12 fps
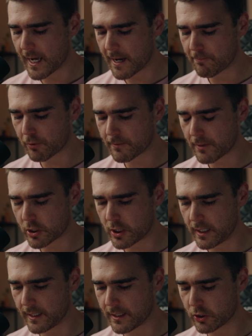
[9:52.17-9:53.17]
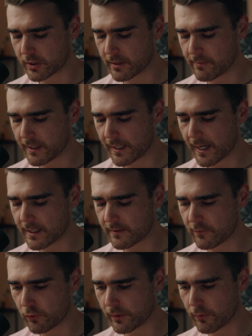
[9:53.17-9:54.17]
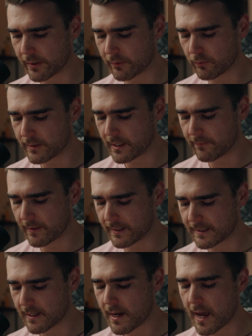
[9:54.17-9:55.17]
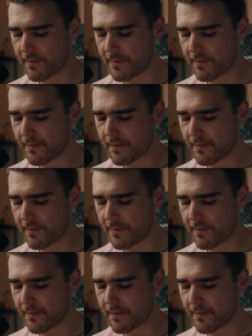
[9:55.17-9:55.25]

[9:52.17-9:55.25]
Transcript: And pretty much here, it's just going to be a case of doing quick little defense